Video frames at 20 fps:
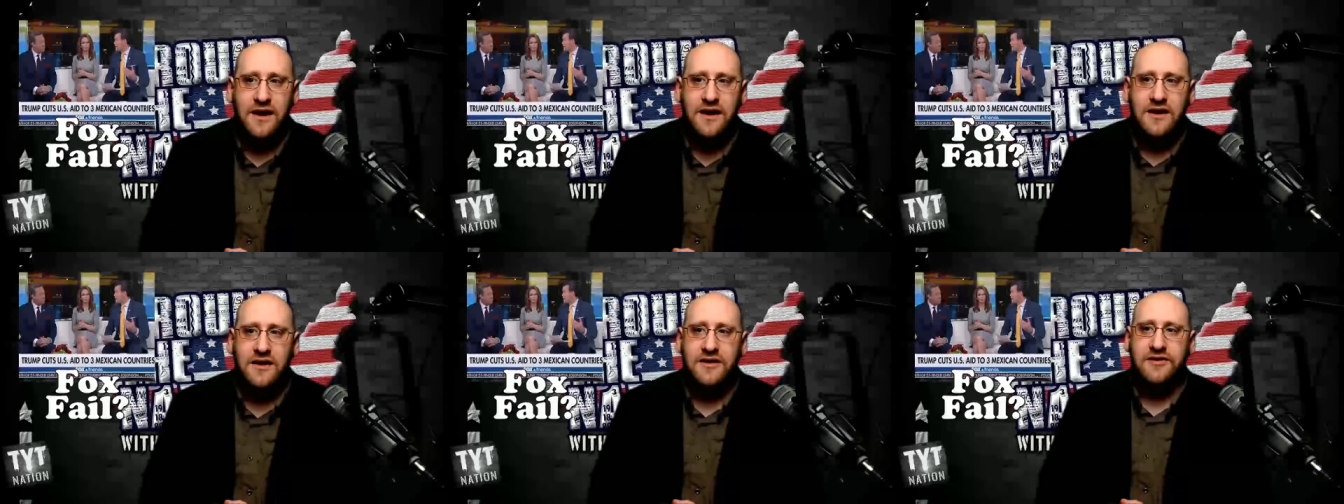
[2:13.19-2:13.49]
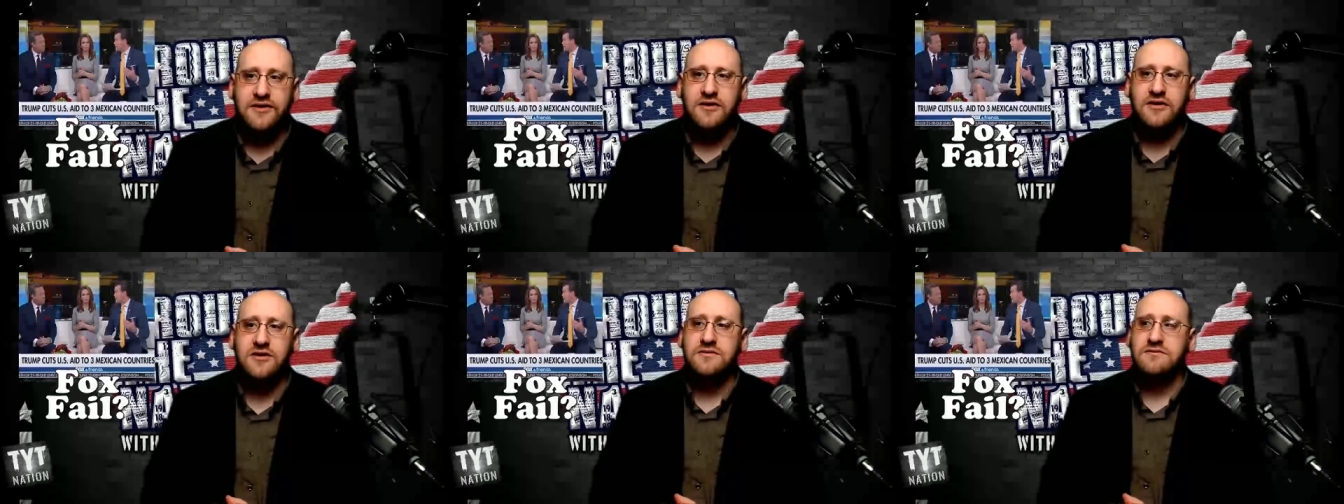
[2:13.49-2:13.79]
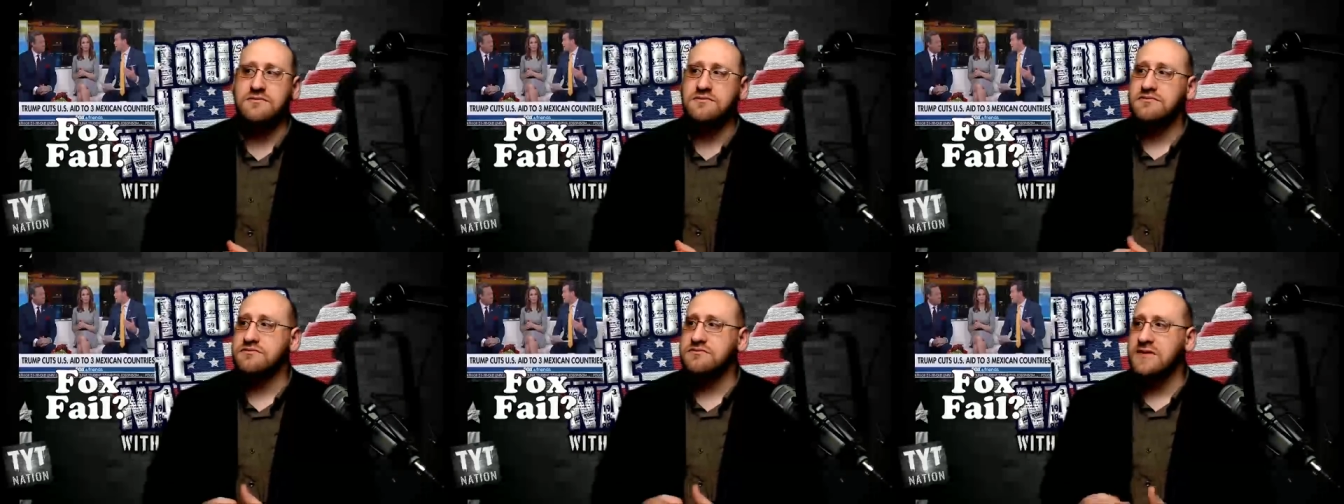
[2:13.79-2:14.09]
So,
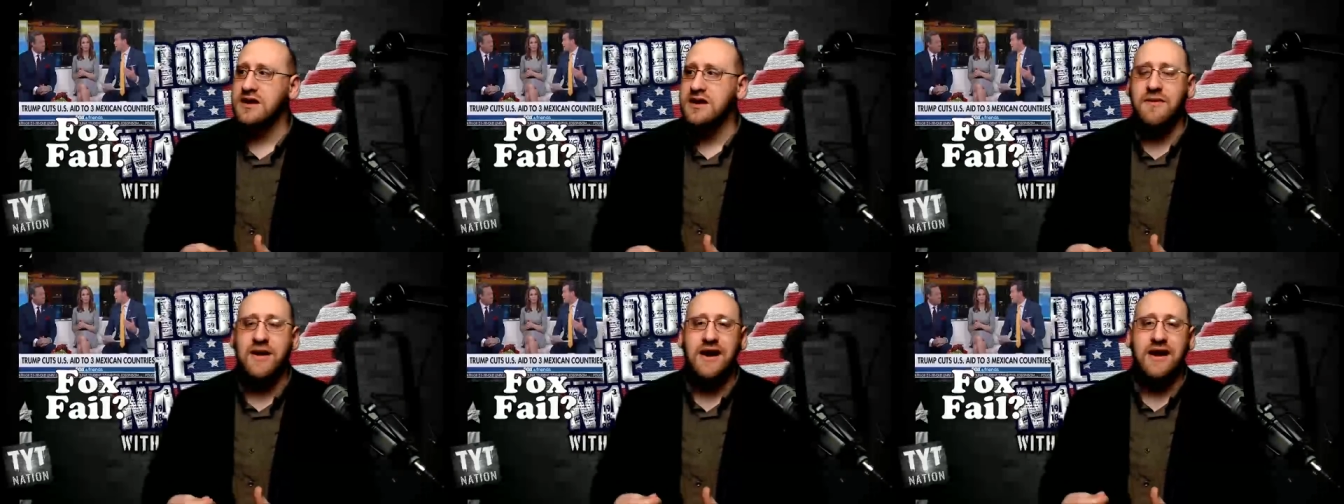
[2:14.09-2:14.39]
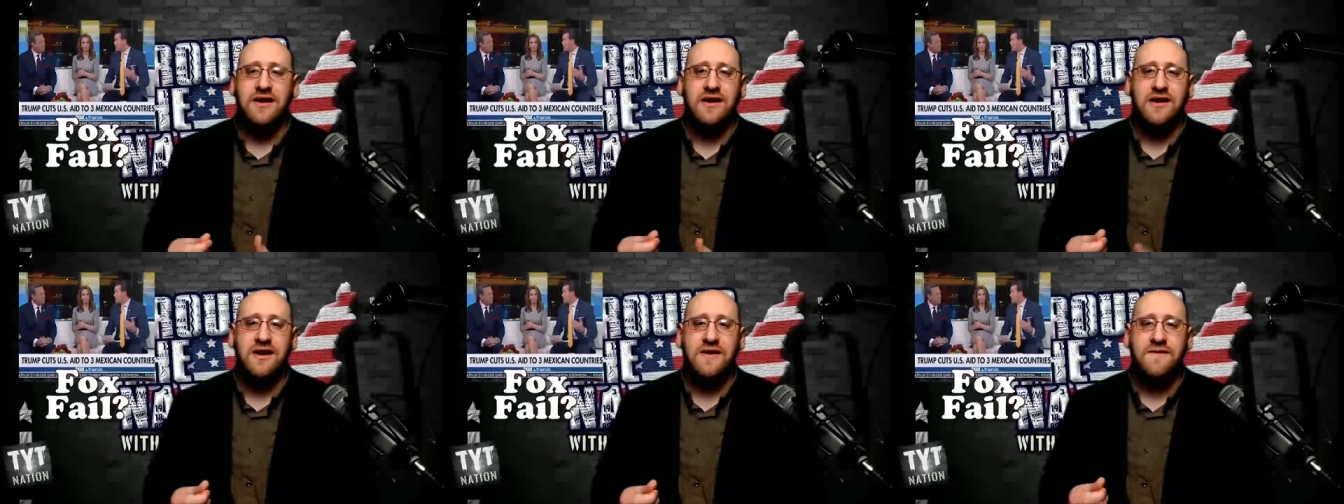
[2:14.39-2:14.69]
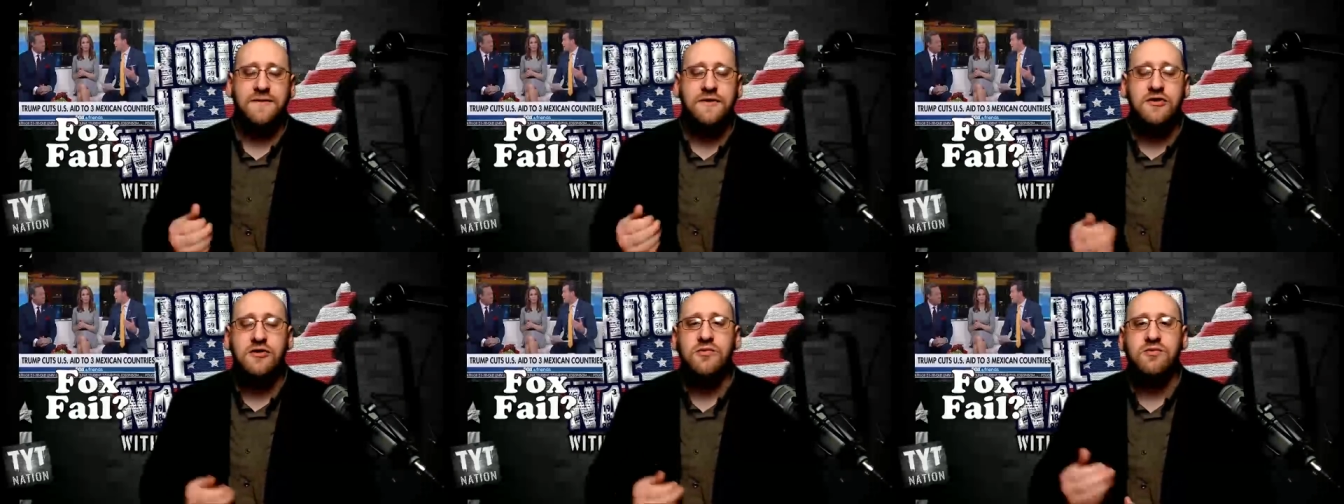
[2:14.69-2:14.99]
think about it. if
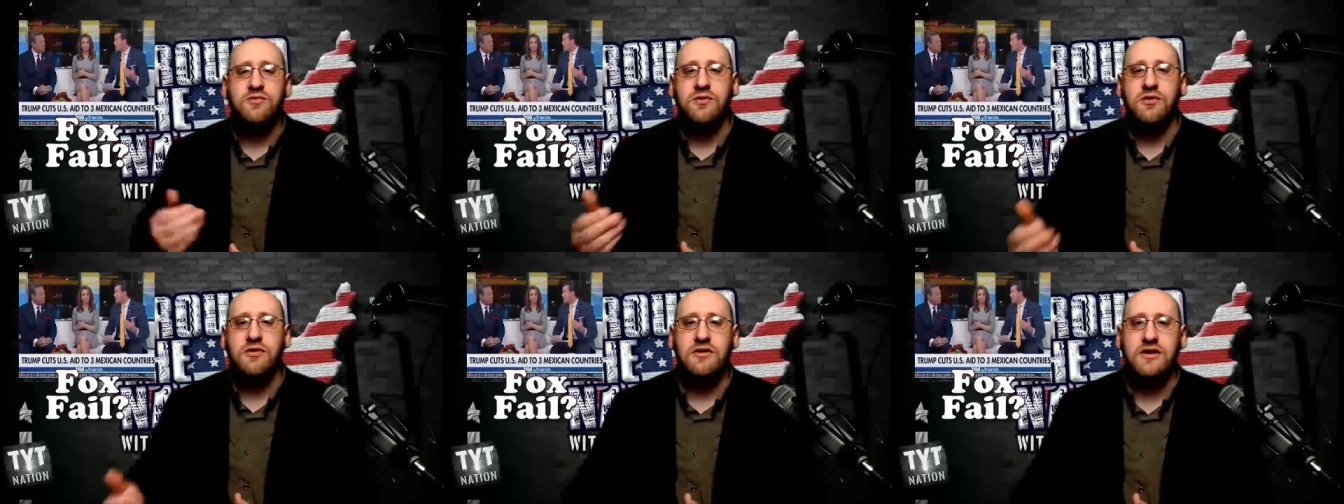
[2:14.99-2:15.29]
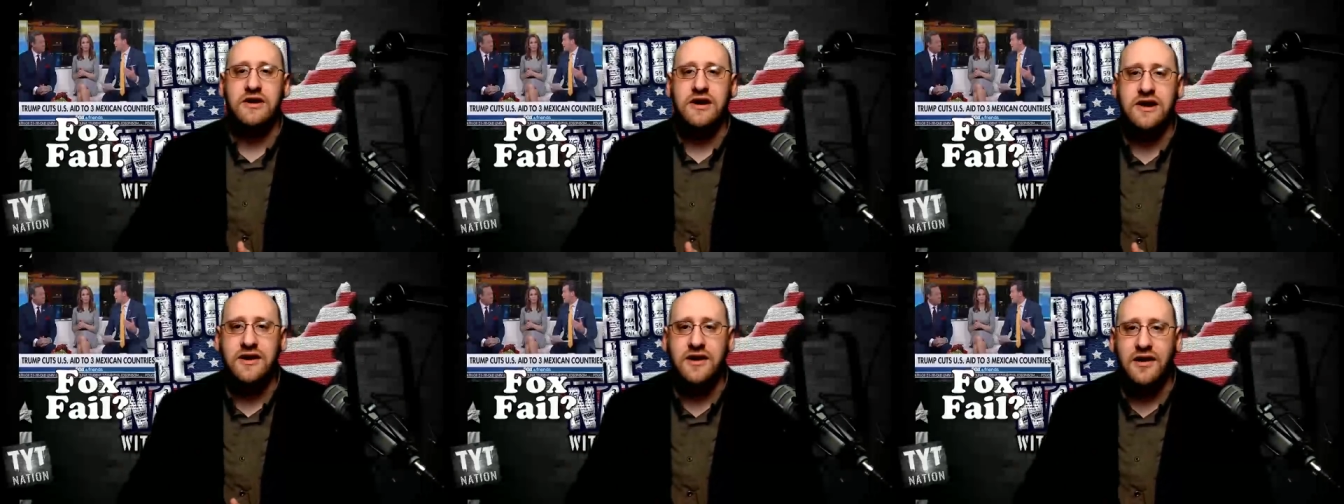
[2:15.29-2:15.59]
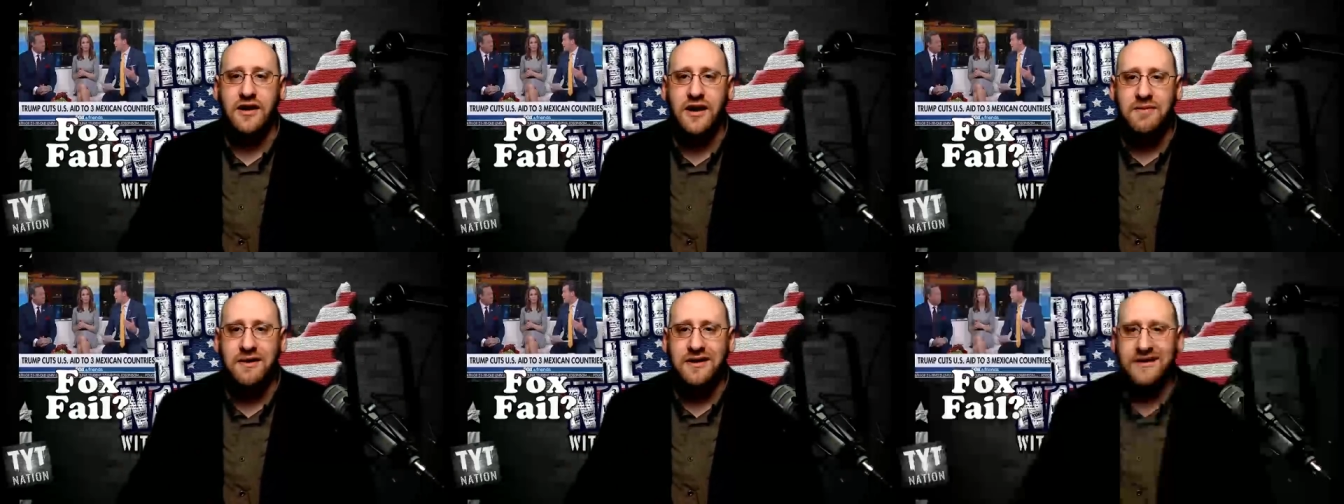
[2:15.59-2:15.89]
you're worried
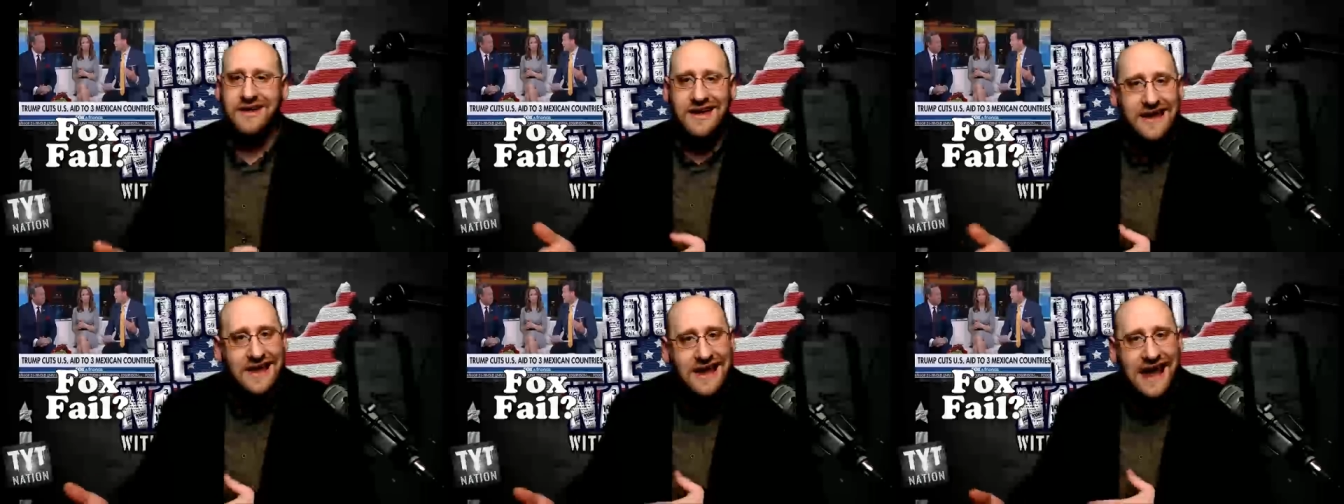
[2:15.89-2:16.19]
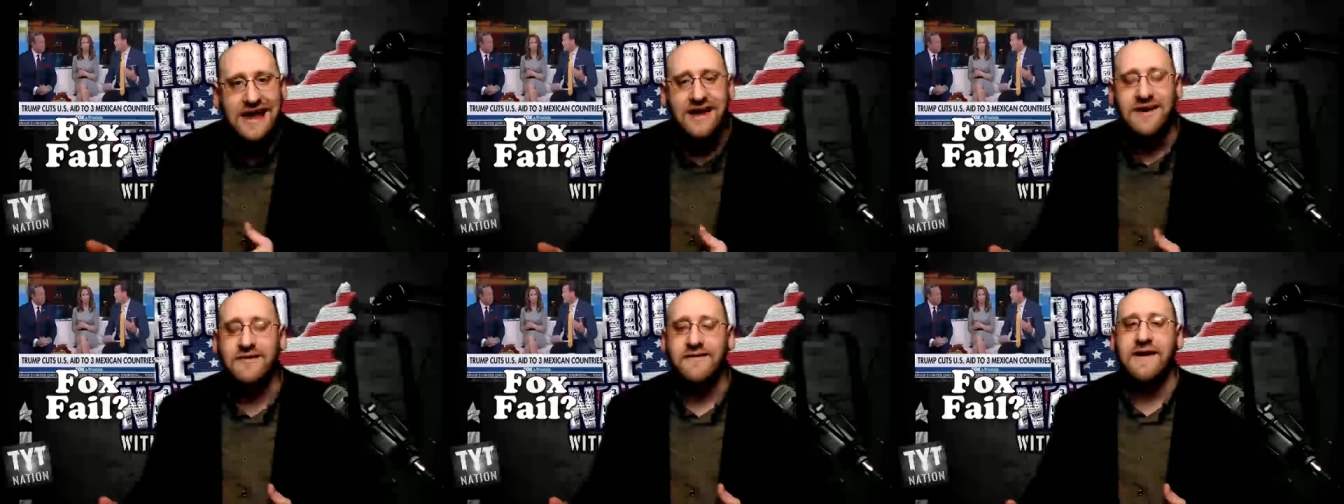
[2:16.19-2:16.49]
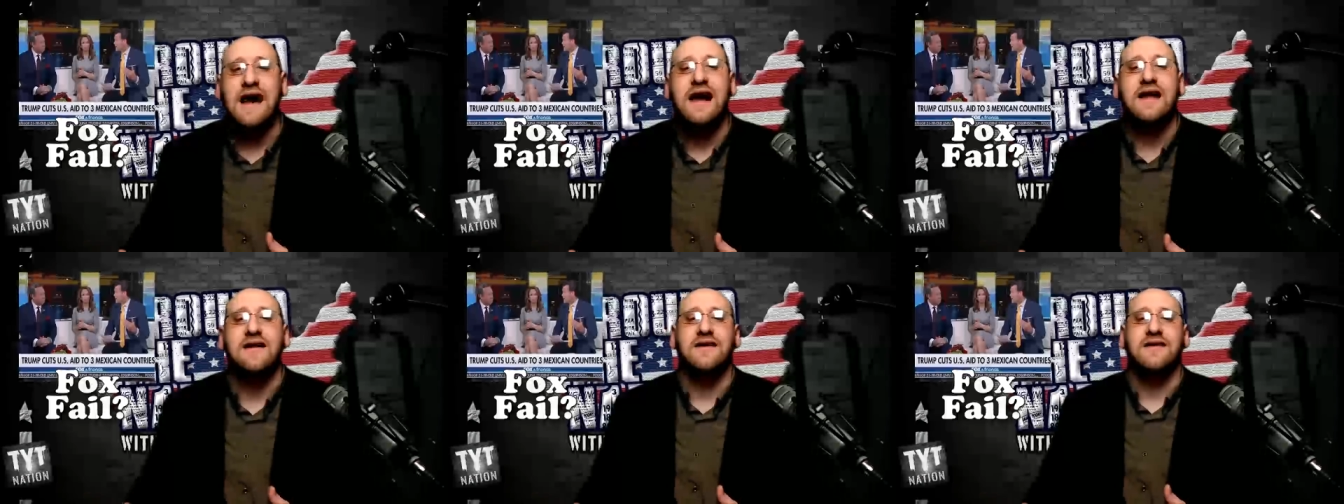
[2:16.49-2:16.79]
about the gang
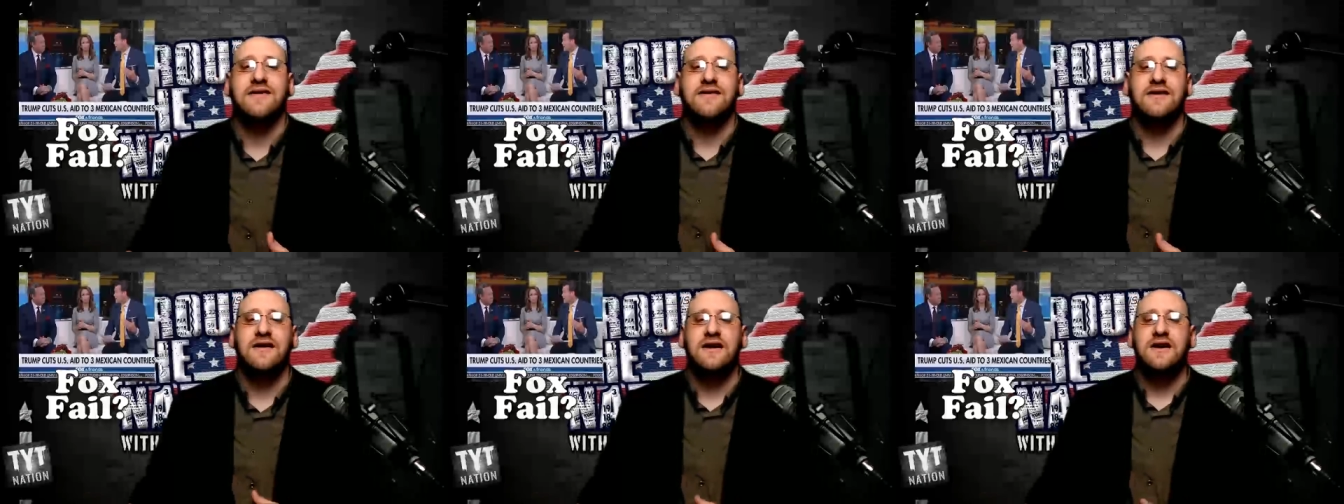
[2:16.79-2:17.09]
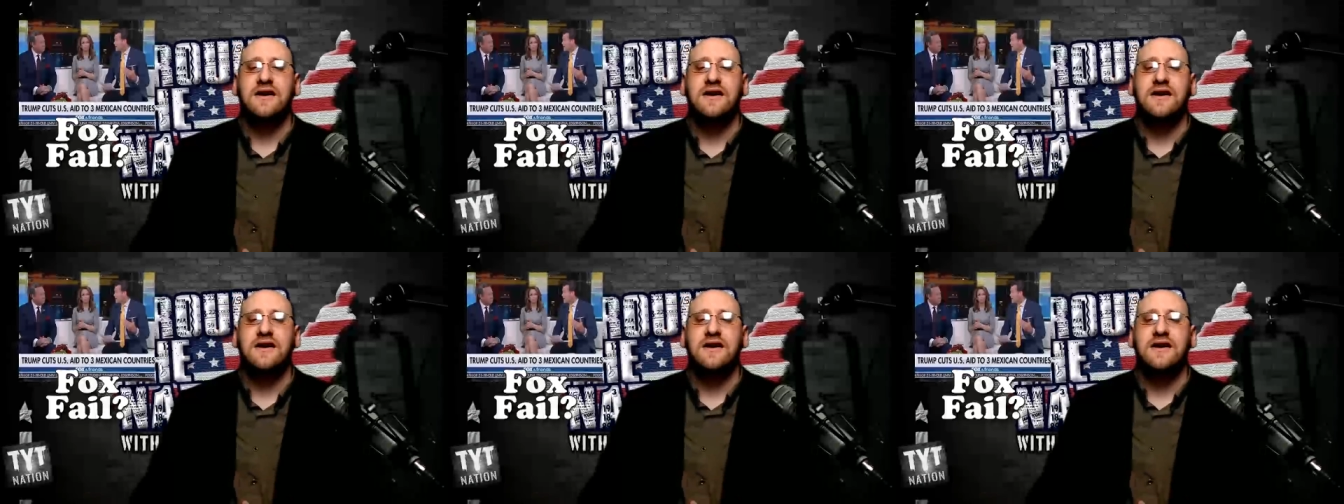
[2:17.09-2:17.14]
violence.